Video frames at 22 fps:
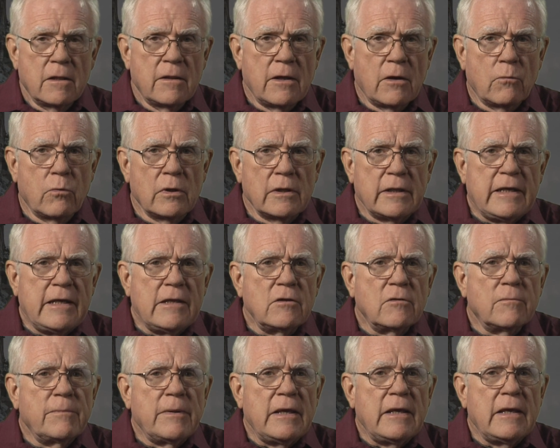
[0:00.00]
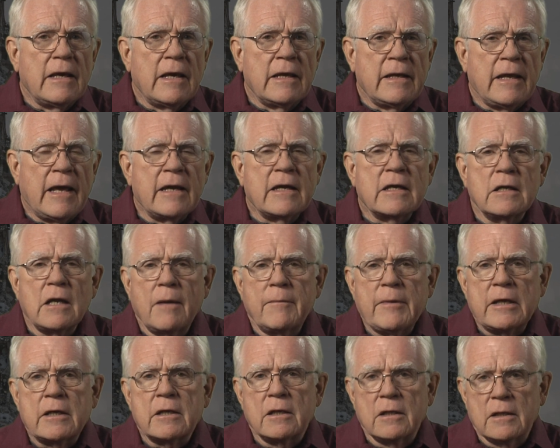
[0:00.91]
There will either be an
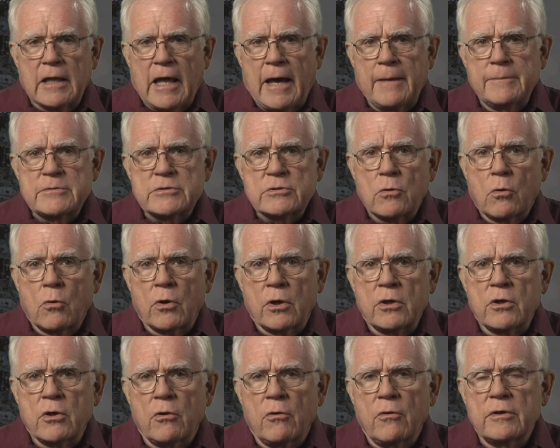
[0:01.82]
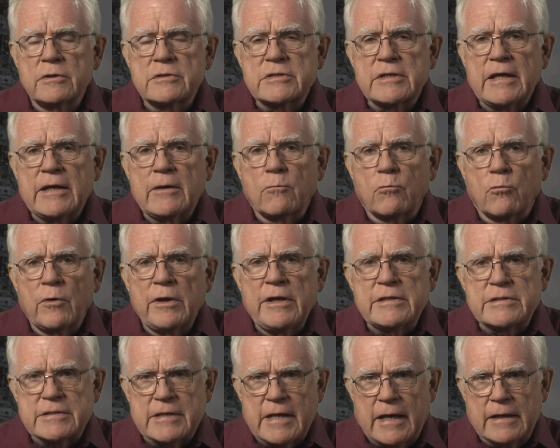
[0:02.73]
economic collapse or a currency
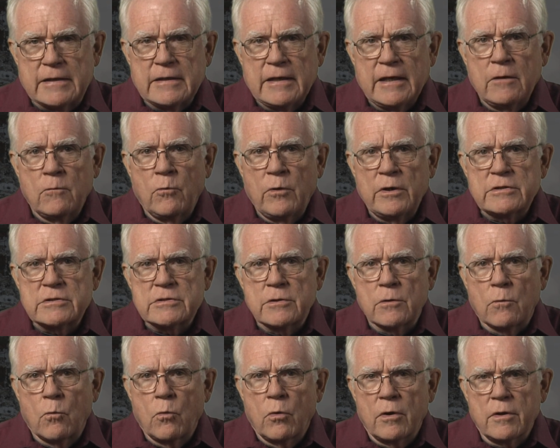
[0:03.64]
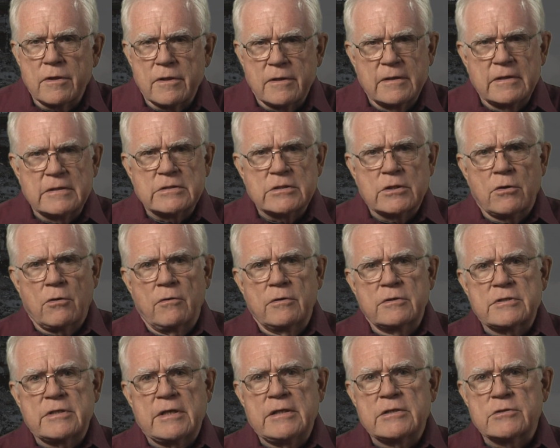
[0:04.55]
reset in which the worthless
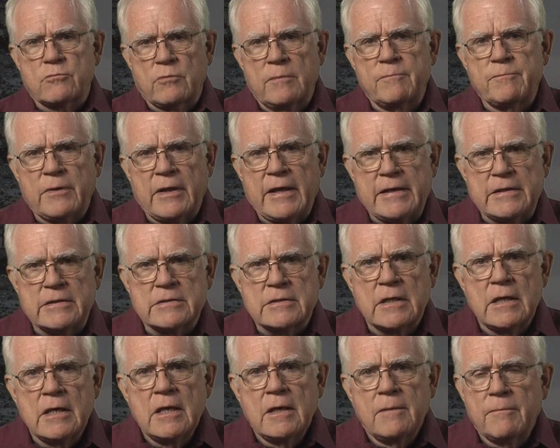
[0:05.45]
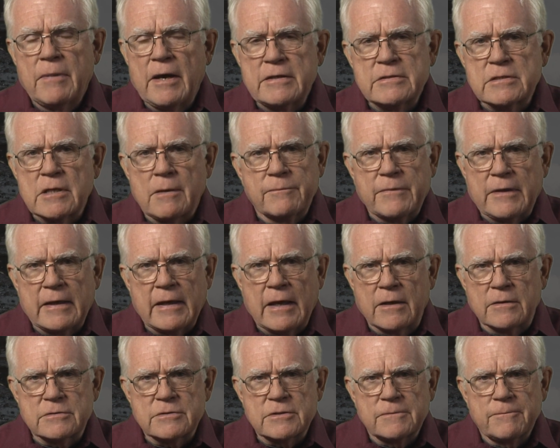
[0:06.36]
currency is replaced by something
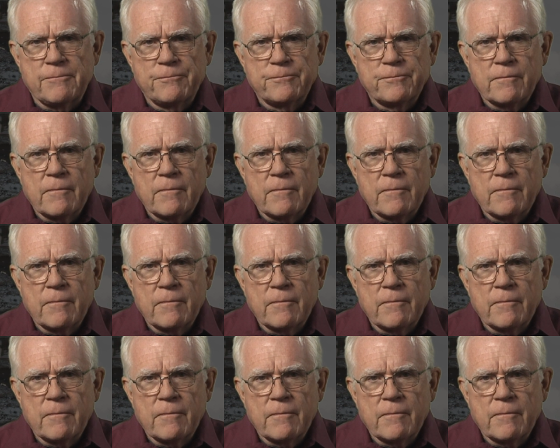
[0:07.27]
else.